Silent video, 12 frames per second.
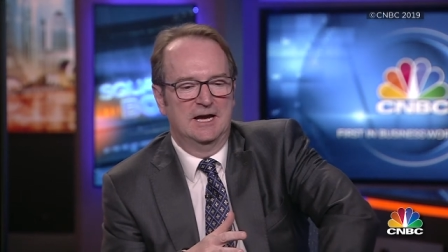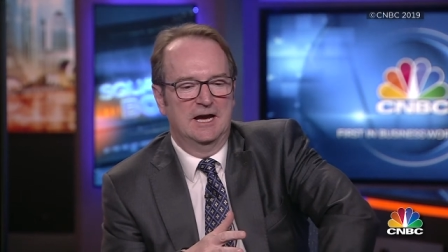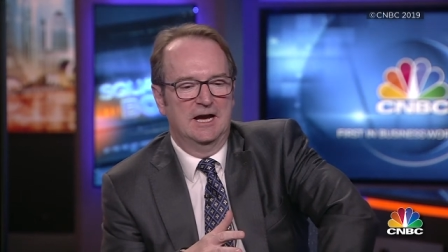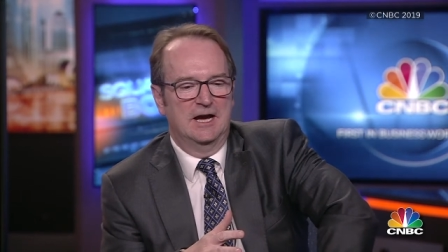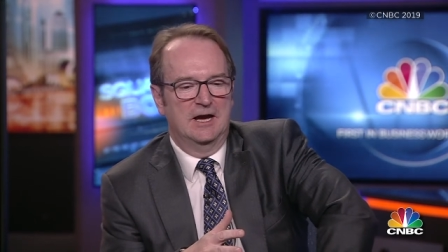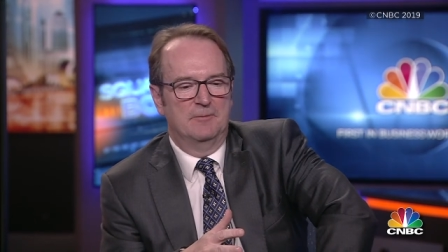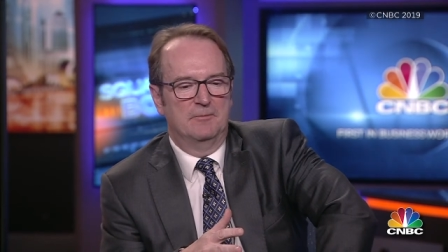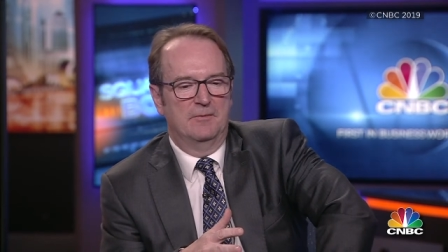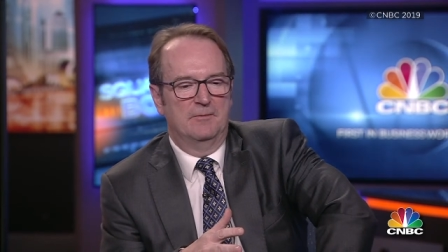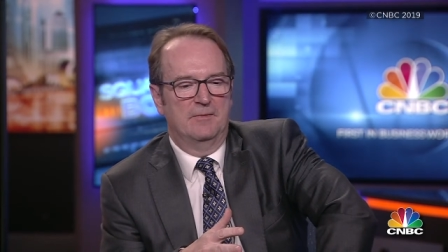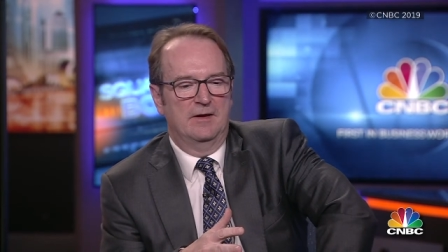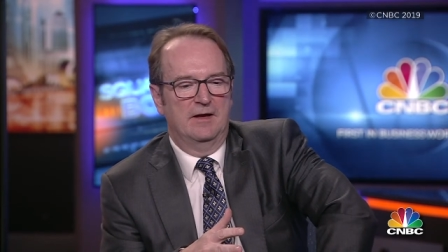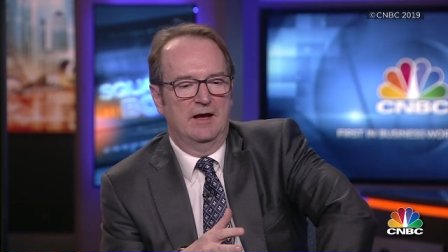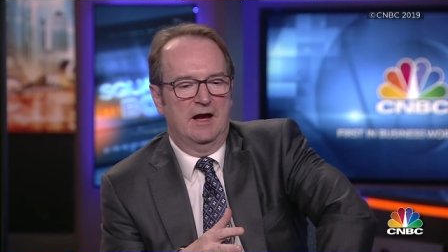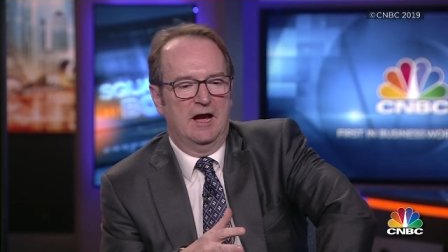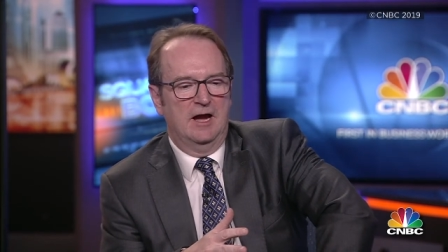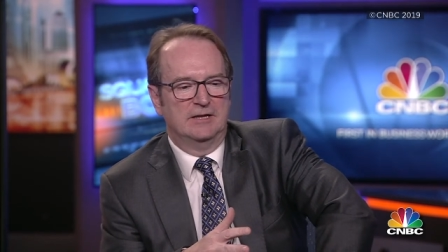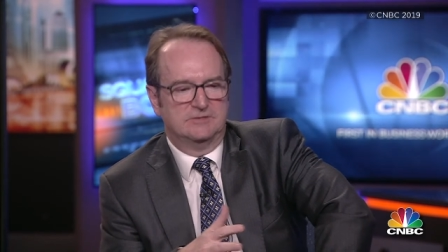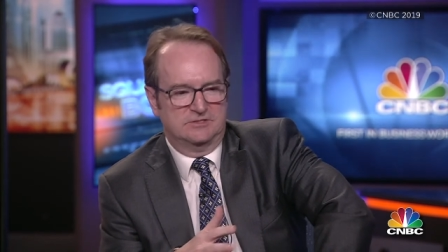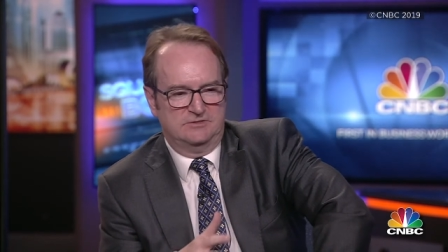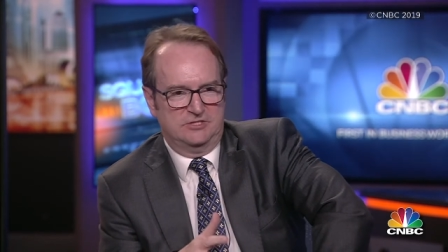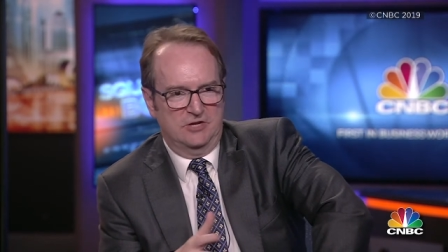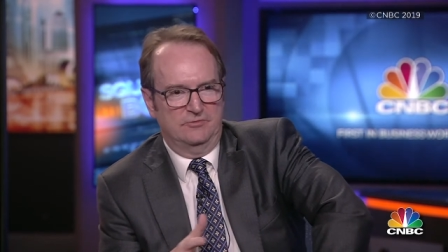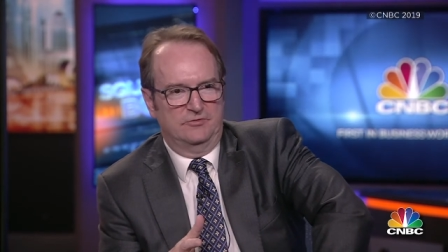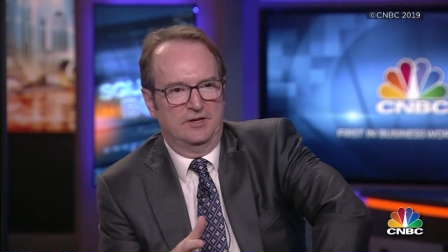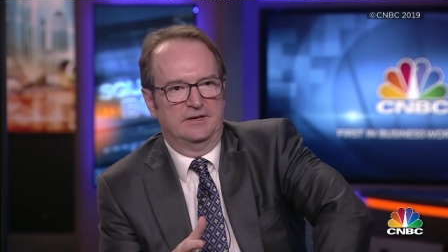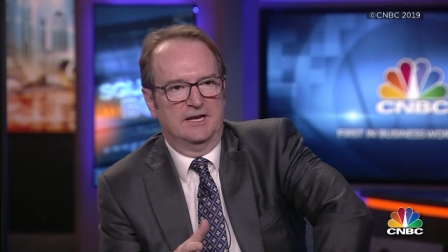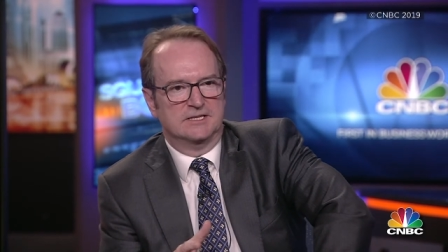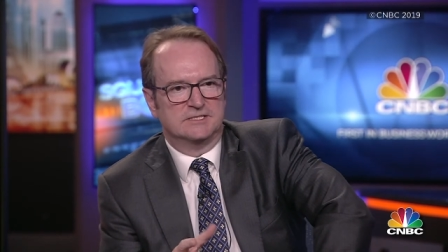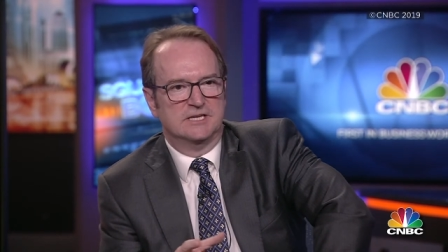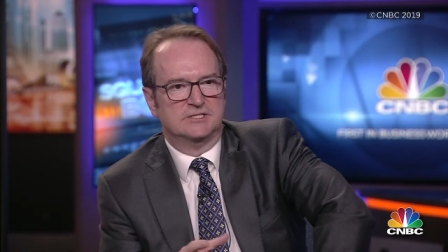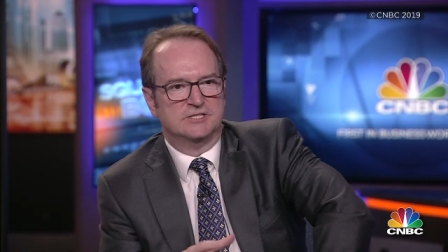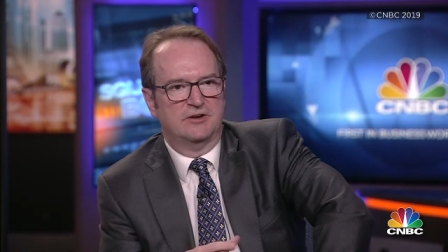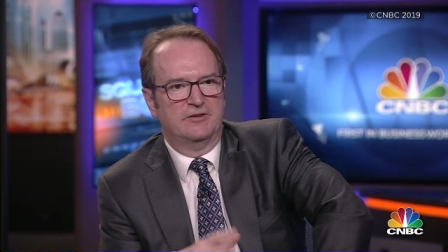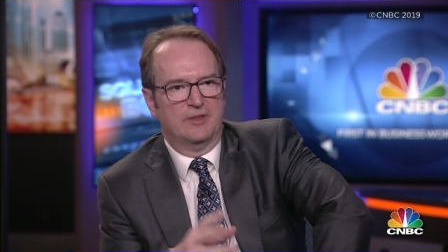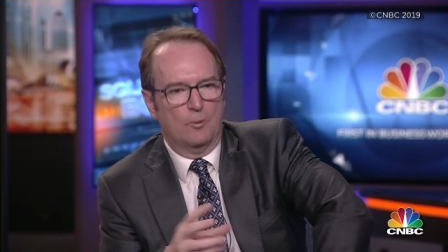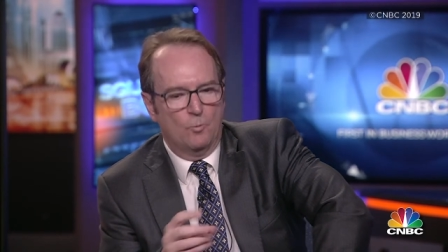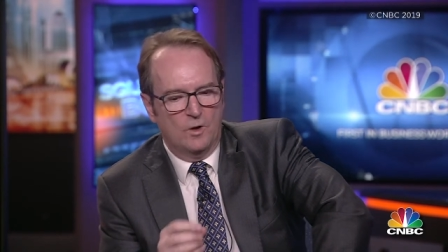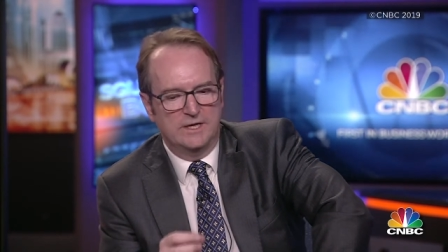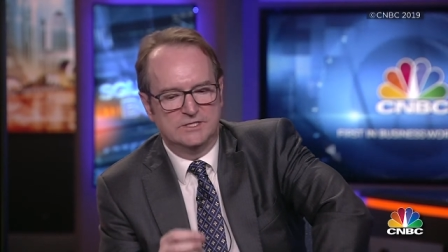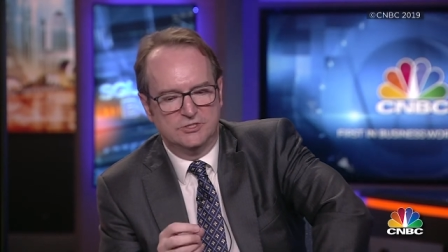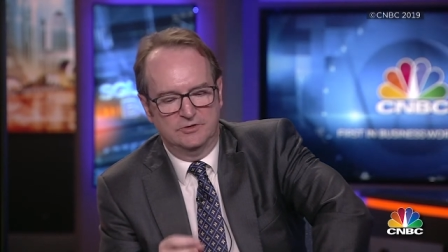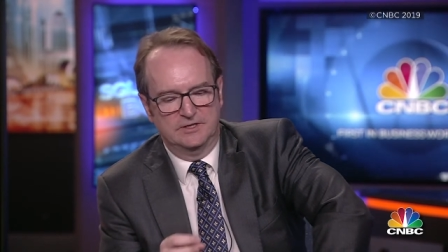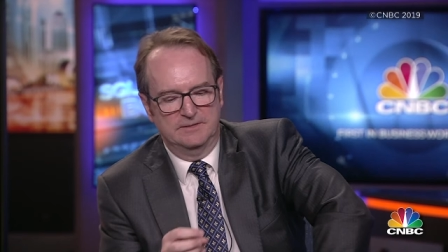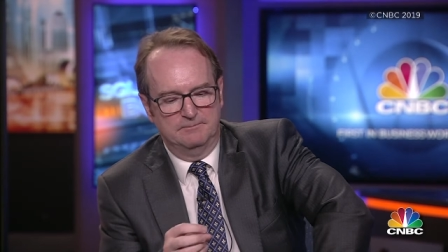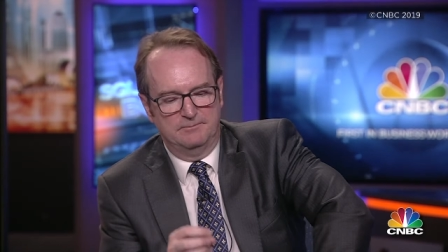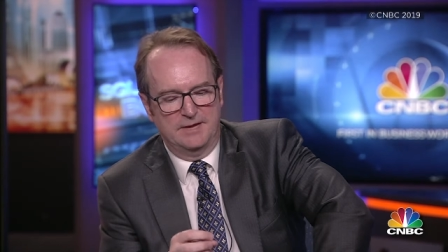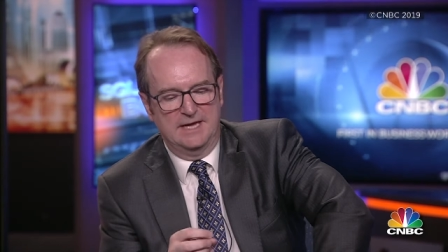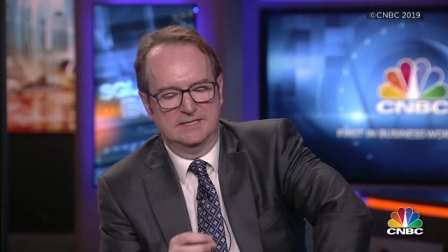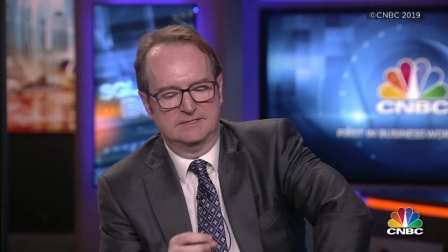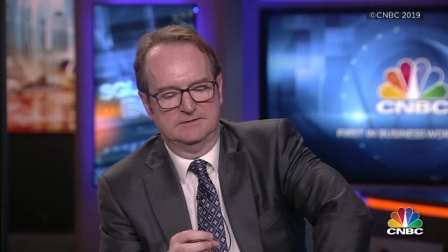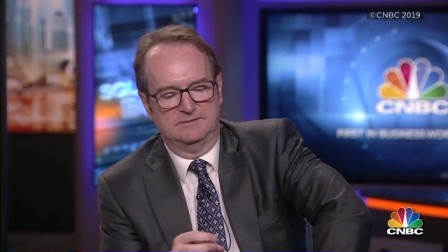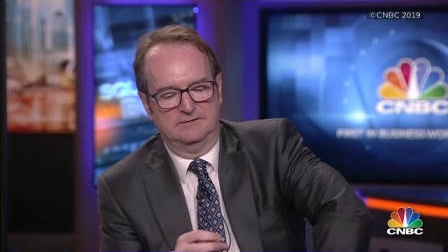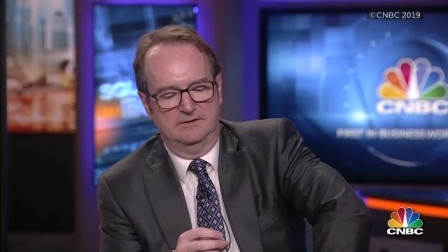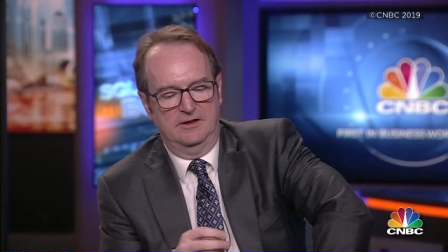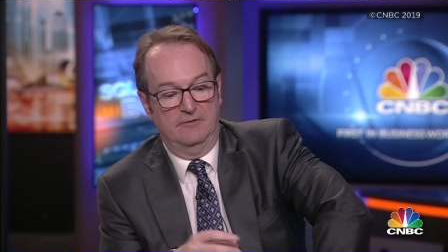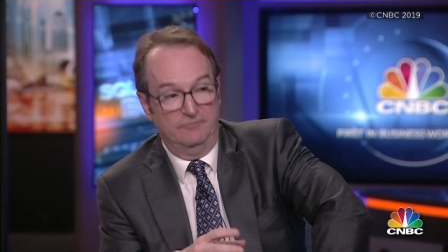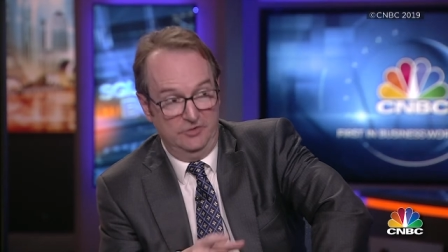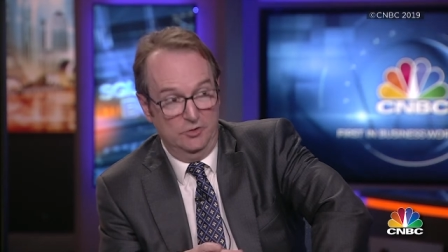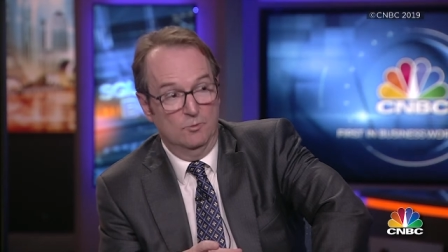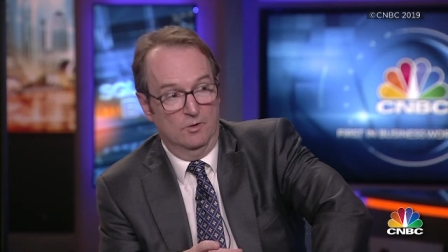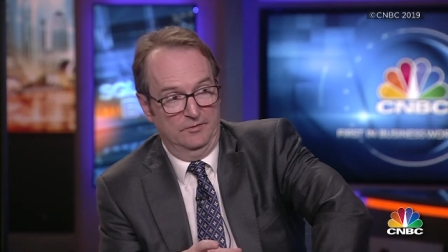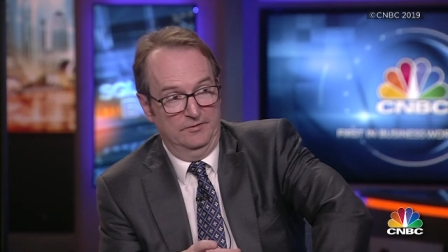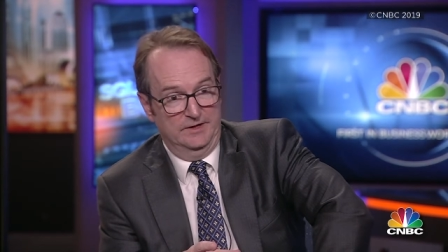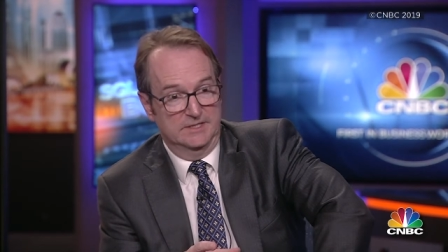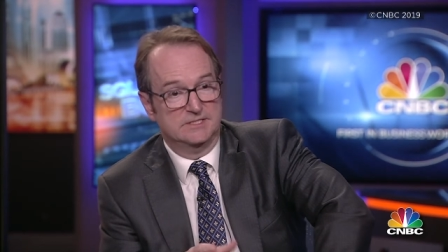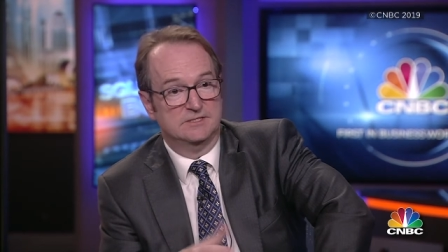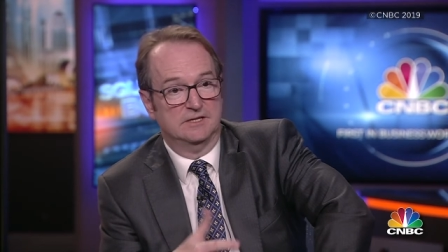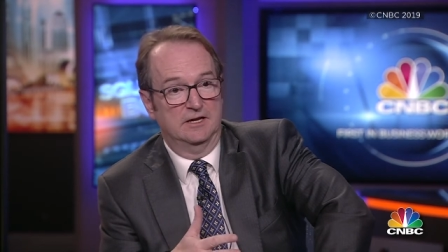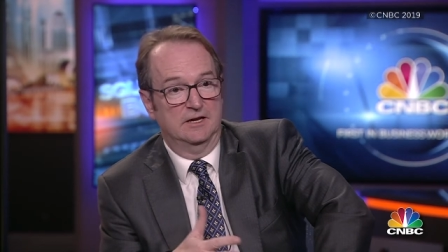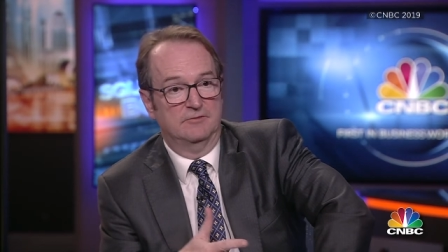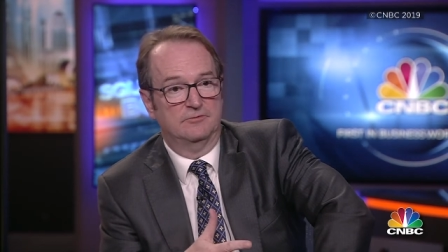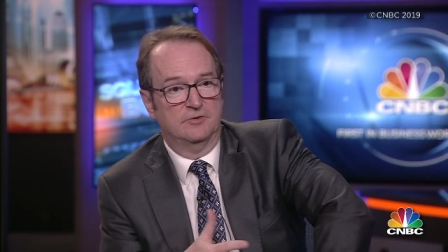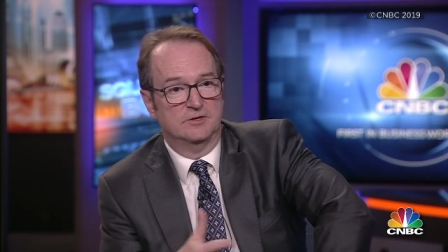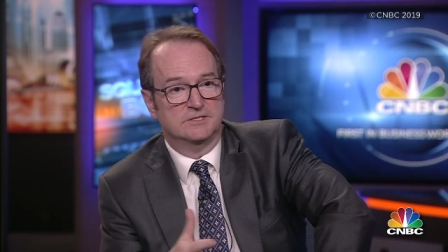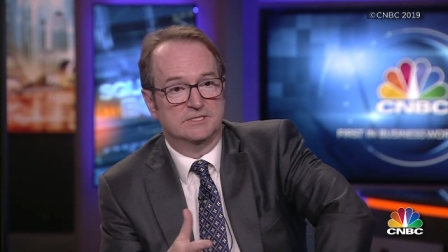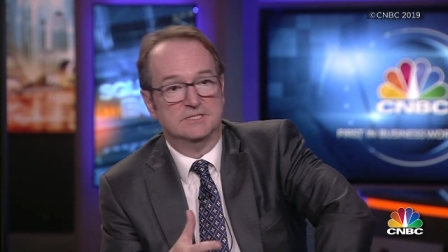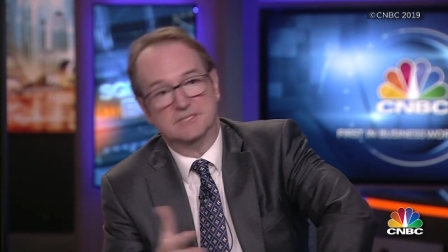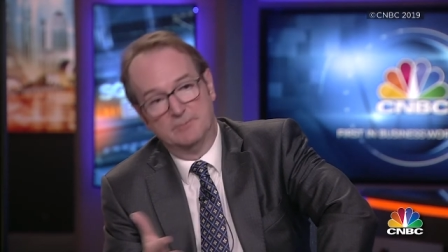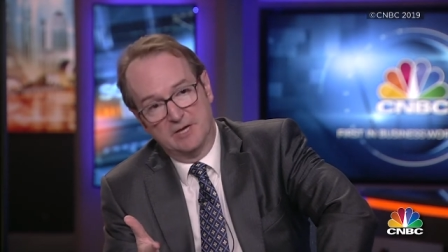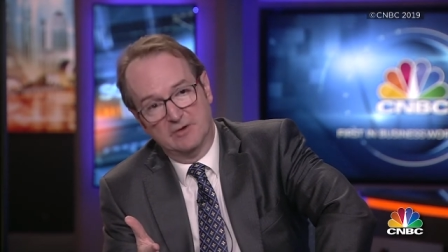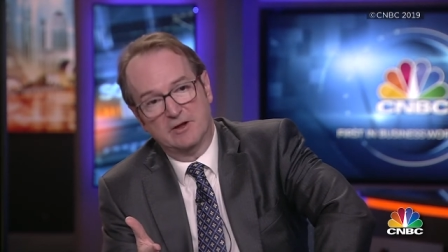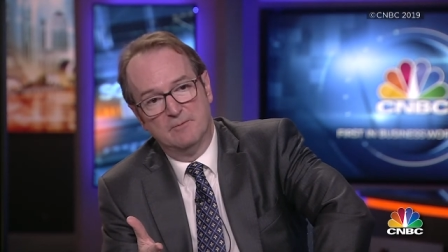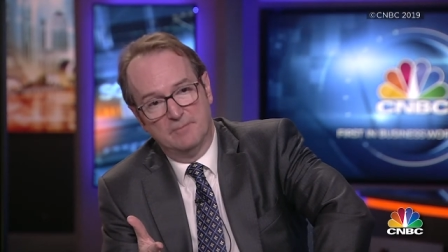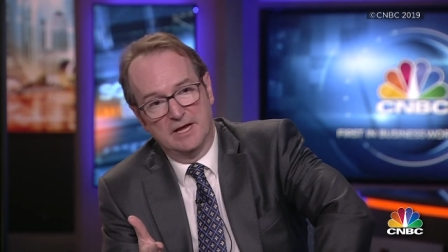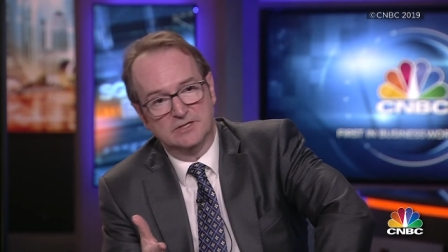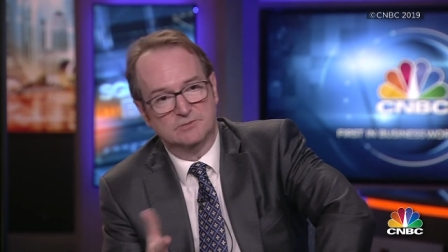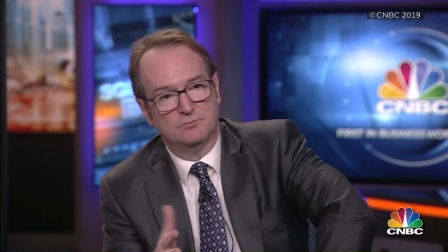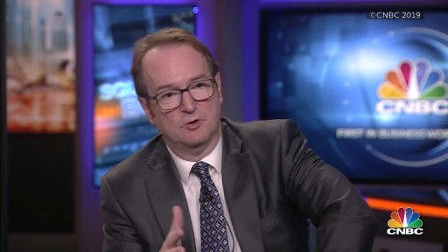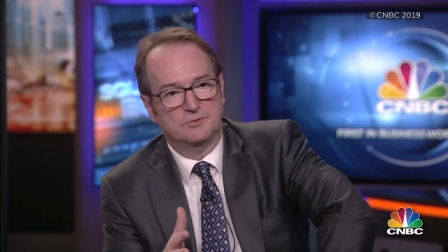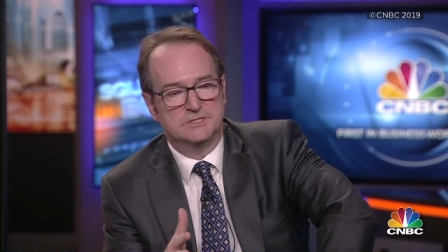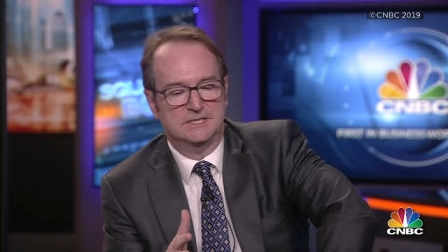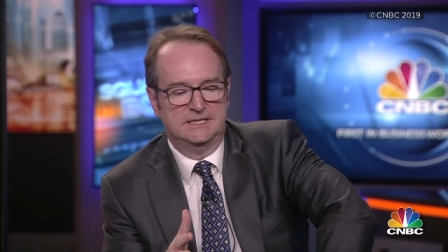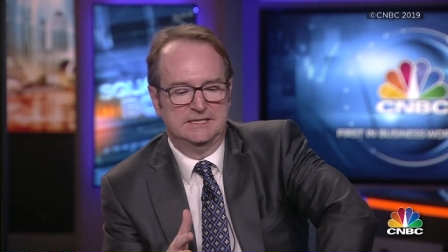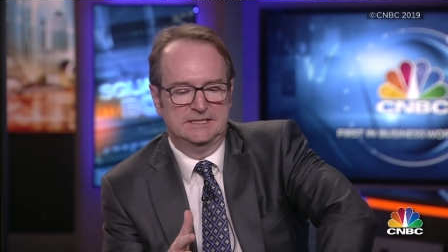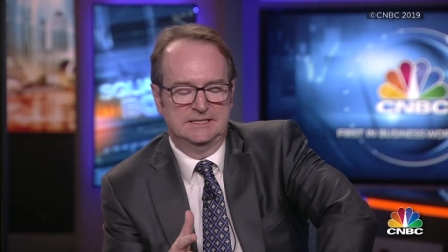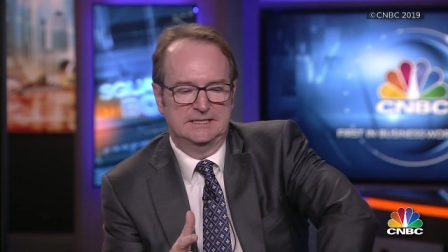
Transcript: I don't think that's necessary. There are ways you can embed a view on this. For instance, I mean, I'll come back to property.